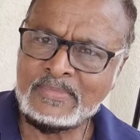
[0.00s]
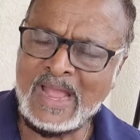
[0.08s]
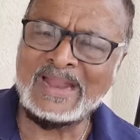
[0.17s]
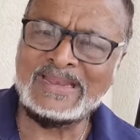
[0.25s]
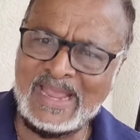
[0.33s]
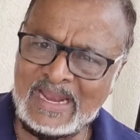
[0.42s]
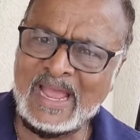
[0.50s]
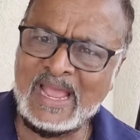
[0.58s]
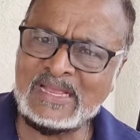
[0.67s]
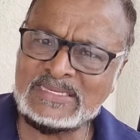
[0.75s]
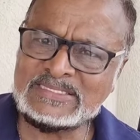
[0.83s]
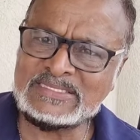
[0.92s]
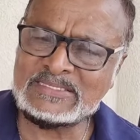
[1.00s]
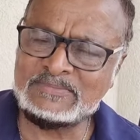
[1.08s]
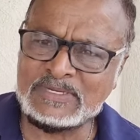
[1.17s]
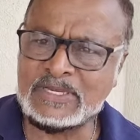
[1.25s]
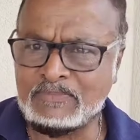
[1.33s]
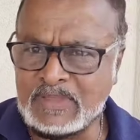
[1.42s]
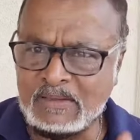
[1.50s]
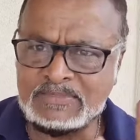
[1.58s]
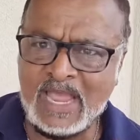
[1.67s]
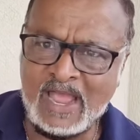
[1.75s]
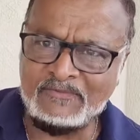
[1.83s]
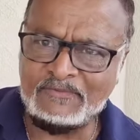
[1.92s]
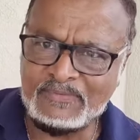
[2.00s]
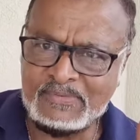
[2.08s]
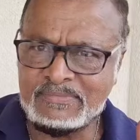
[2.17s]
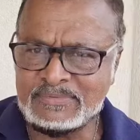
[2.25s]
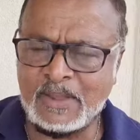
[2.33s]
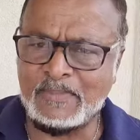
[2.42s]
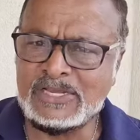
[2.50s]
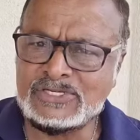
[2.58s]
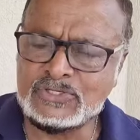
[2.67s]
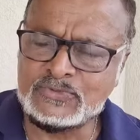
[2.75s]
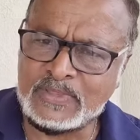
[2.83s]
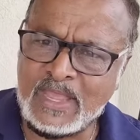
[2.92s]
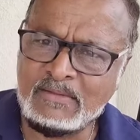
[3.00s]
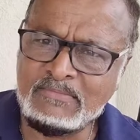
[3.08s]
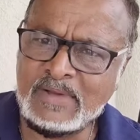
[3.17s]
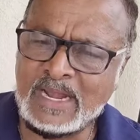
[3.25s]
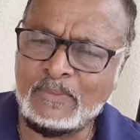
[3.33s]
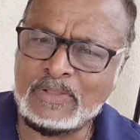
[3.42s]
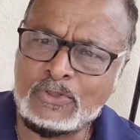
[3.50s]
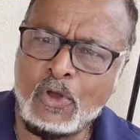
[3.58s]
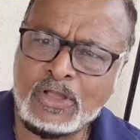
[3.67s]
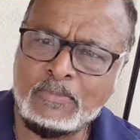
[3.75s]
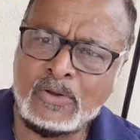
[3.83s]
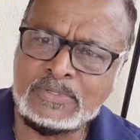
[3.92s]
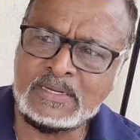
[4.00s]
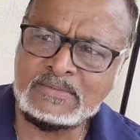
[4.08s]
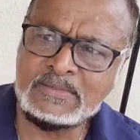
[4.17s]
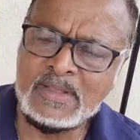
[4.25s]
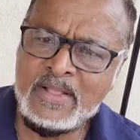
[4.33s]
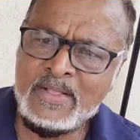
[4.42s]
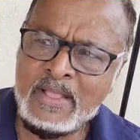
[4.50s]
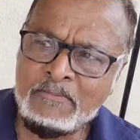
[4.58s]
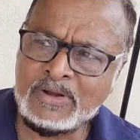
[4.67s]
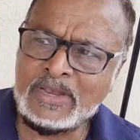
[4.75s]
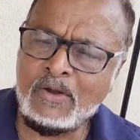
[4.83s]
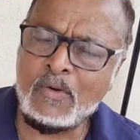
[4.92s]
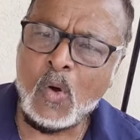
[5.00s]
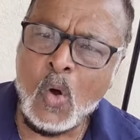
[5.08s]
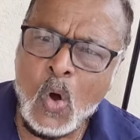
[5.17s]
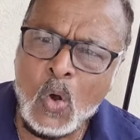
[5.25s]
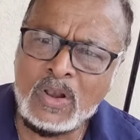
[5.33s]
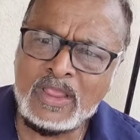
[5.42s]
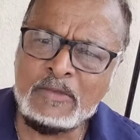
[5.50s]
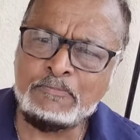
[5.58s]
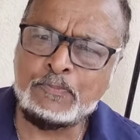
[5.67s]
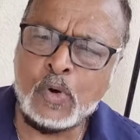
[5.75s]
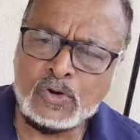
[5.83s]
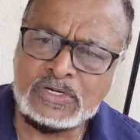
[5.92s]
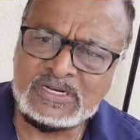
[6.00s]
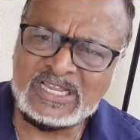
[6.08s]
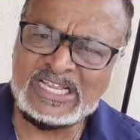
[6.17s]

and the NIS, but sometimes I have some issues with them and I will talk about it. But they are all important